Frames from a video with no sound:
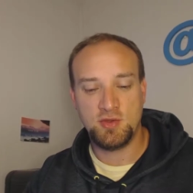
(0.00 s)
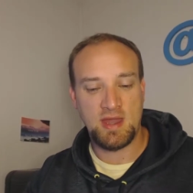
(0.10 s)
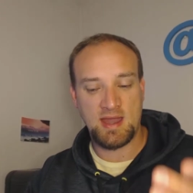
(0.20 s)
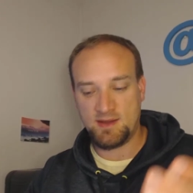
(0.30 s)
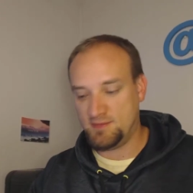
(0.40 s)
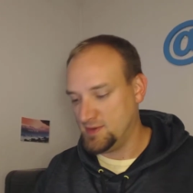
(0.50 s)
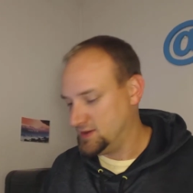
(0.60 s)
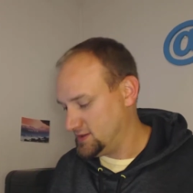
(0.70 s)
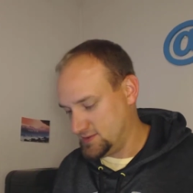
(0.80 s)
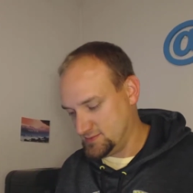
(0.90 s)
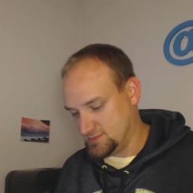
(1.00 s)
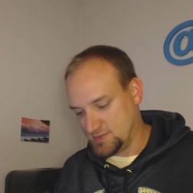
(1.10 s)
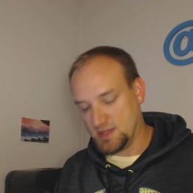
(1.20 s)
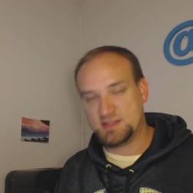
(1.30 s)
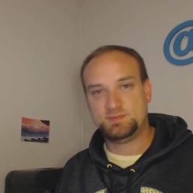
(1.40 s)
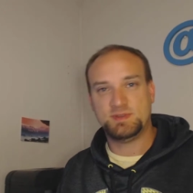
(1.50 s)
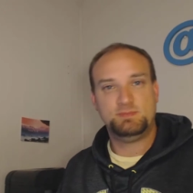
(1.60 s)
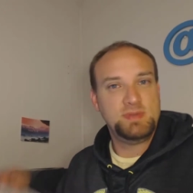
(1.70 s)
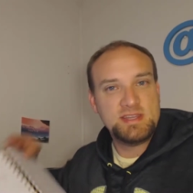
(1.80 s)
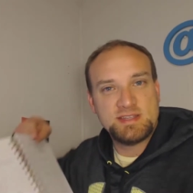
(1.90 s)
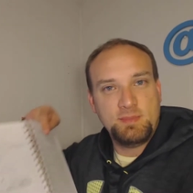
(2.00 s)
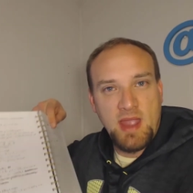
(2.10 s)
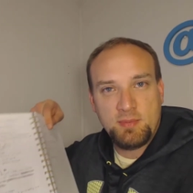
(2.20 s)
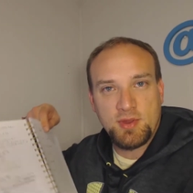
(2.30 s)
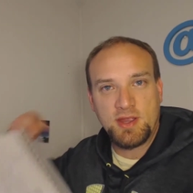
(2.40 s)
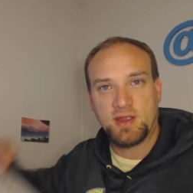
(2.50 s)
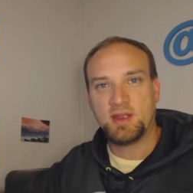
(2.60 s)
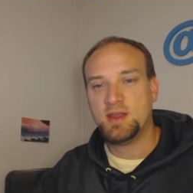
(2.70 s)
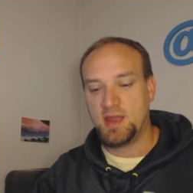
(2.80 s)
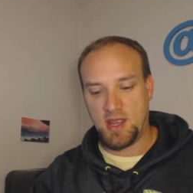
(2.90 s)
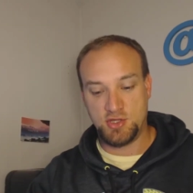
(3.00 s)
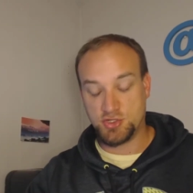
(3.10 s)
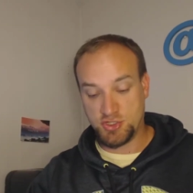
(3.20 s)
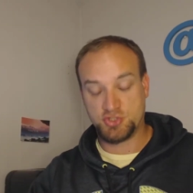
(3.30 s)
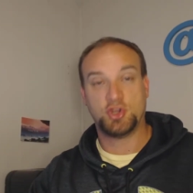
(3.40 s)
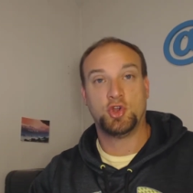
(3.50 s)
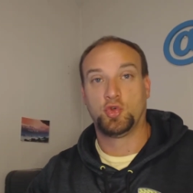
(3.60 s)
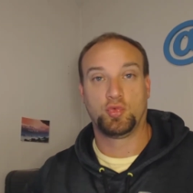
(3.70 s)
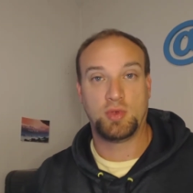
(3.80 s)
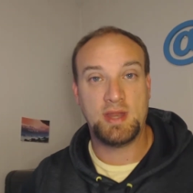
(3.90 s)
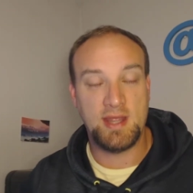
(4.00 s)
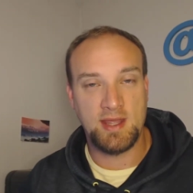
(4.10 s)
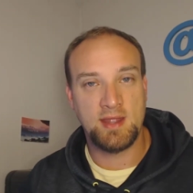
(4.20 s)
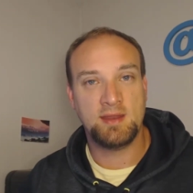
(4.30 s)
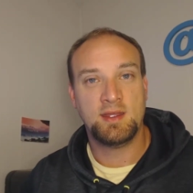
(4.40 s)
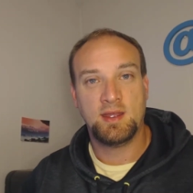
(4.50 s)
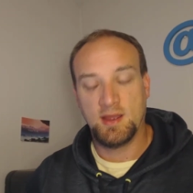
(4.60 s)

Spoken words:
and you have this piece of paper here and you're just reading it,